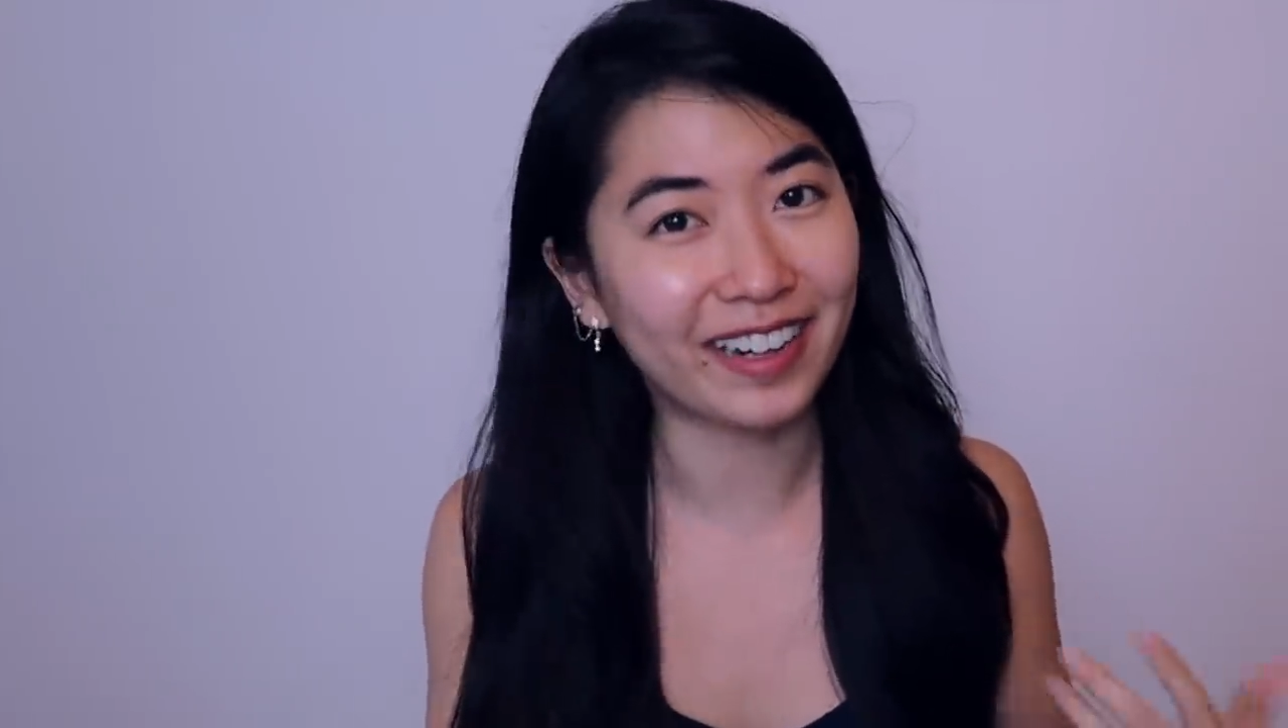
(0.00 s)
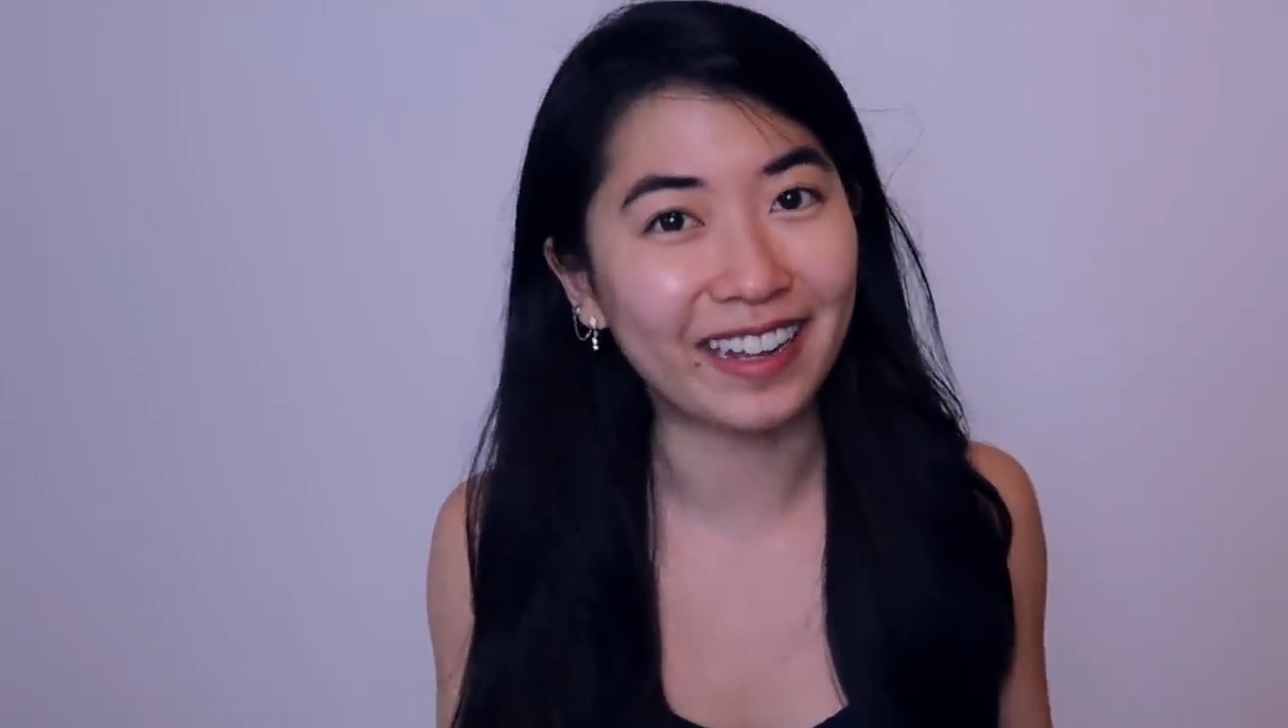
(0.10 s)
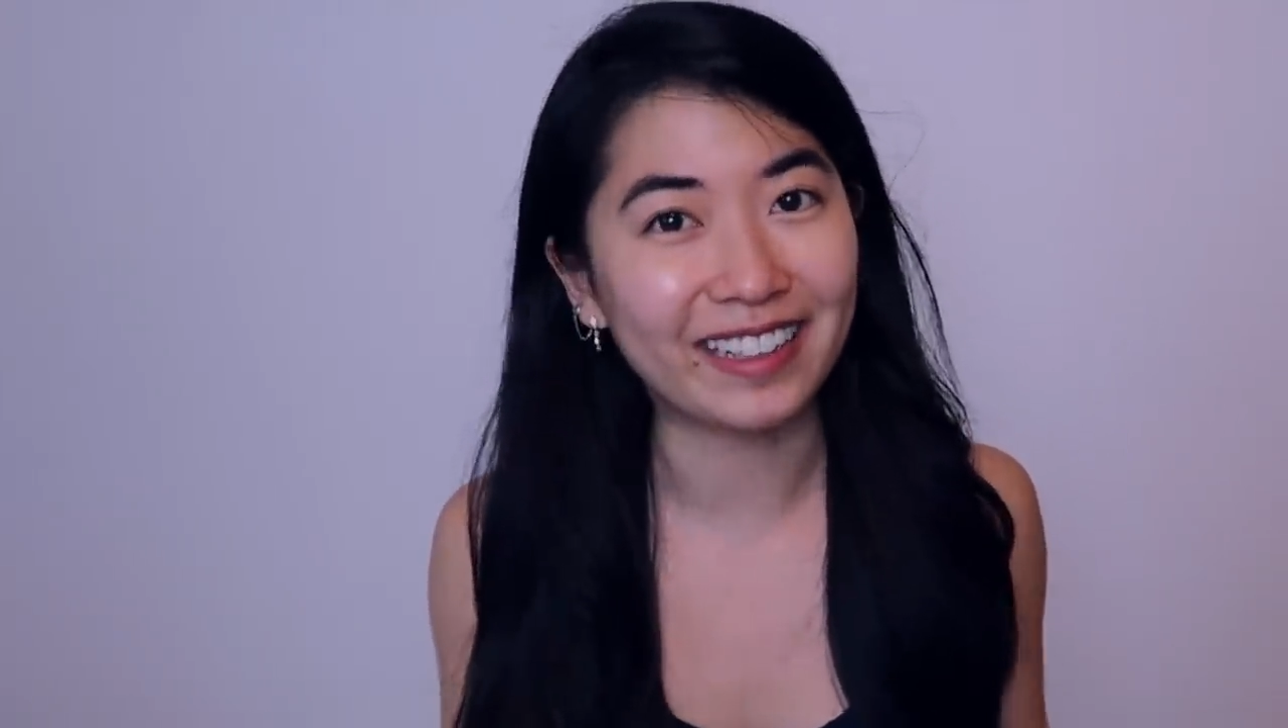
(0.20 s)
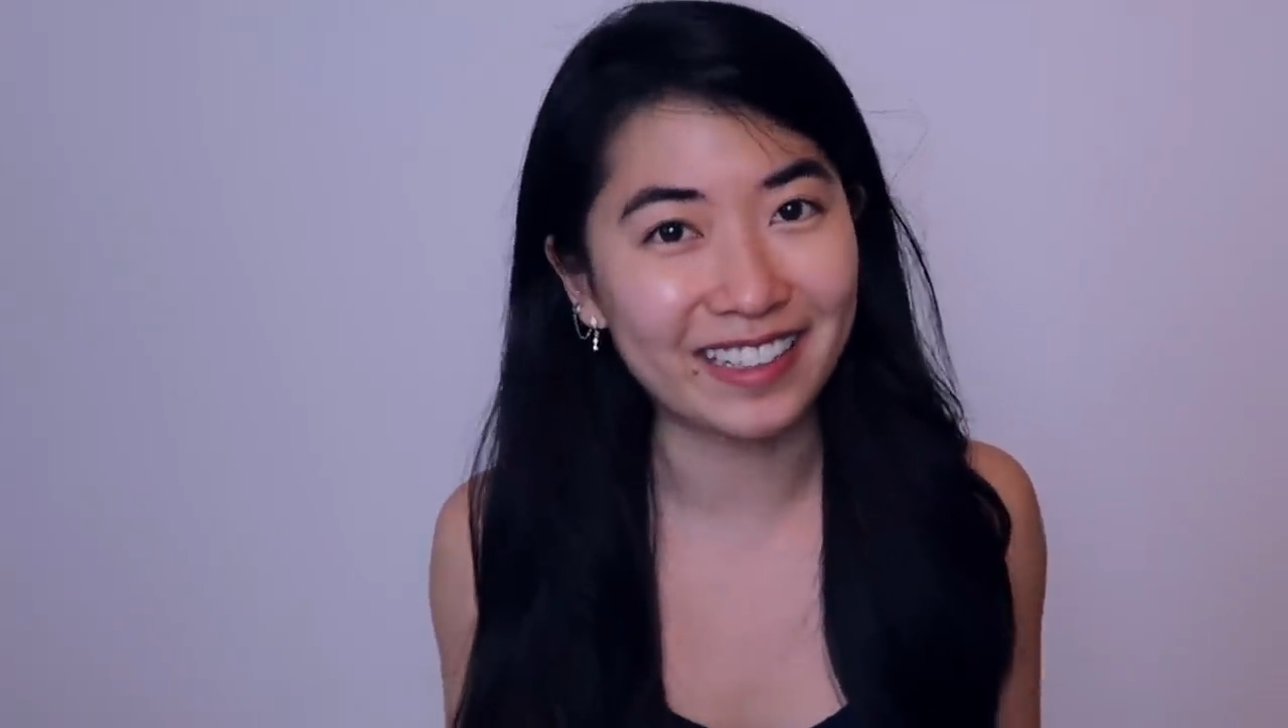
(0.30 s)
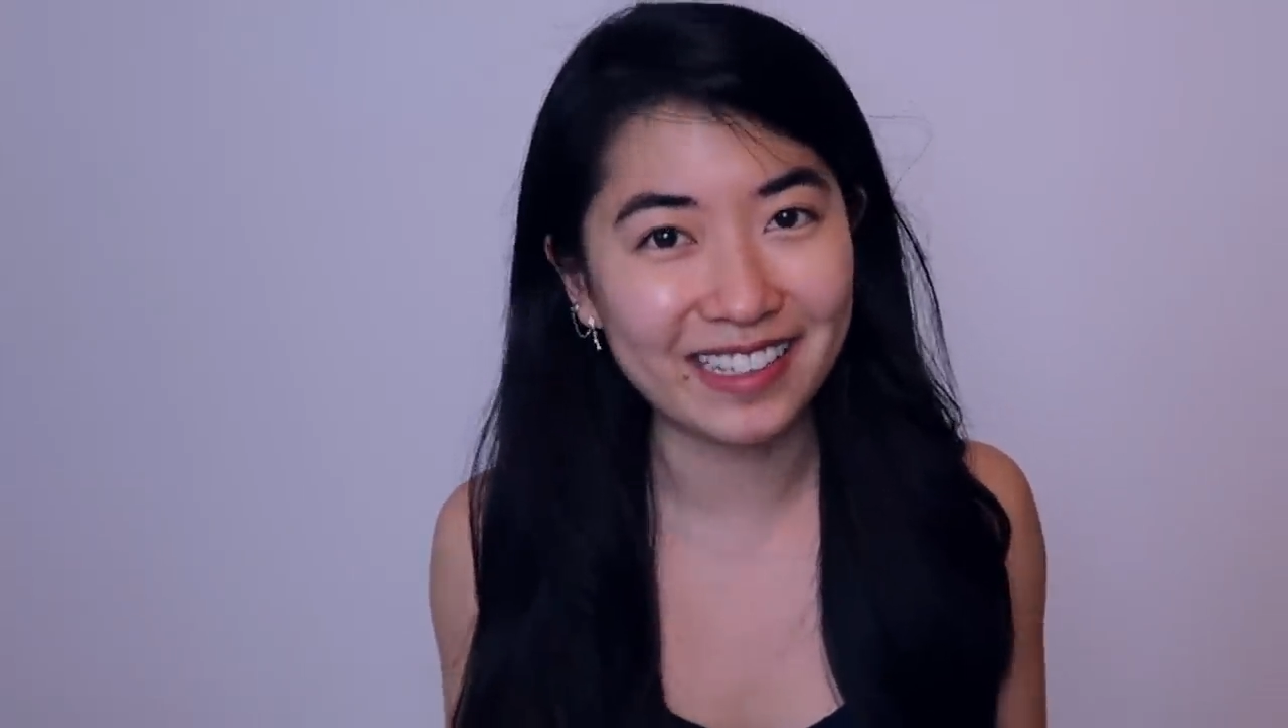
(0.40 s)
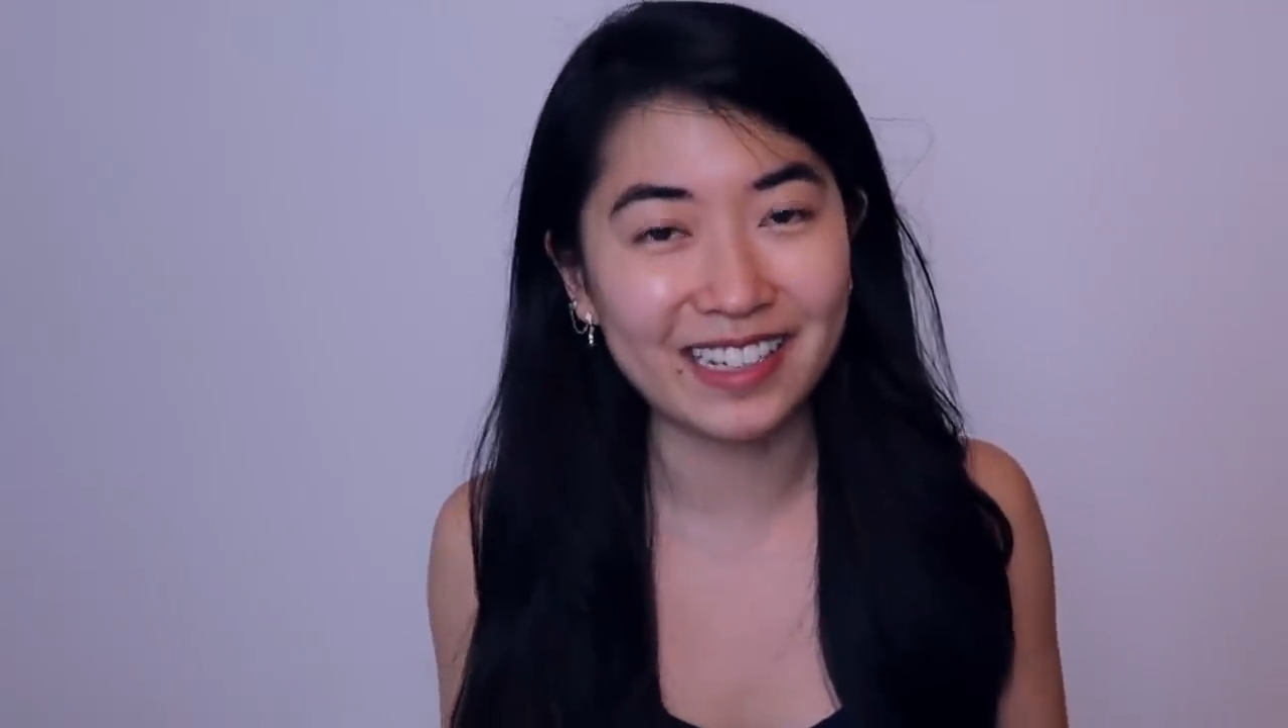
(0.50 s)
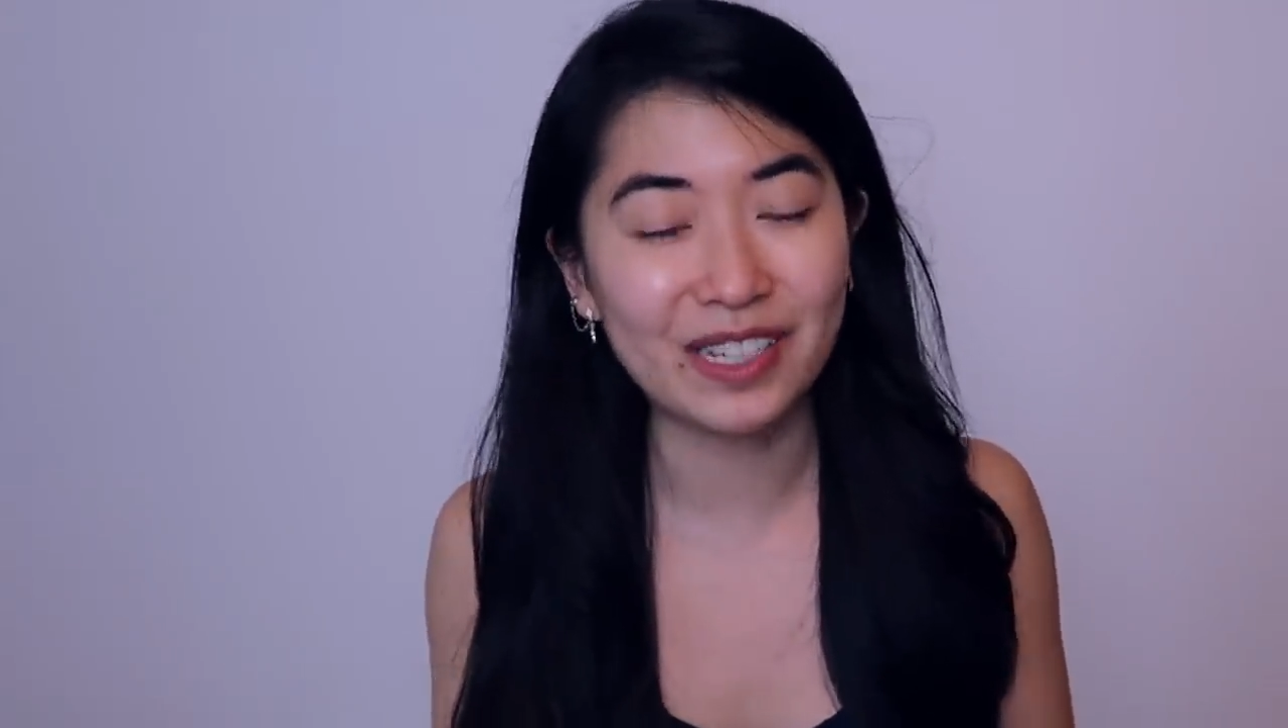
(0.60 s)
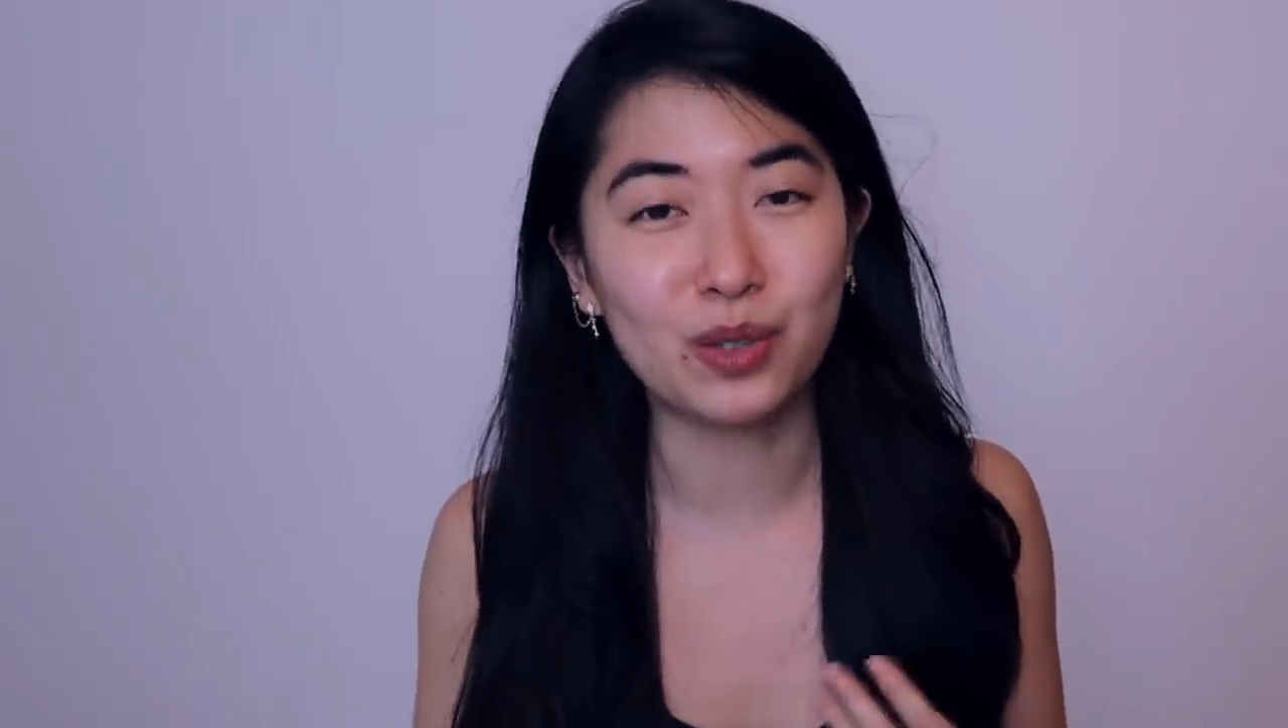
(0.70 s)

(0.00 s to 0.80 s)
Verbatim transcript: that easy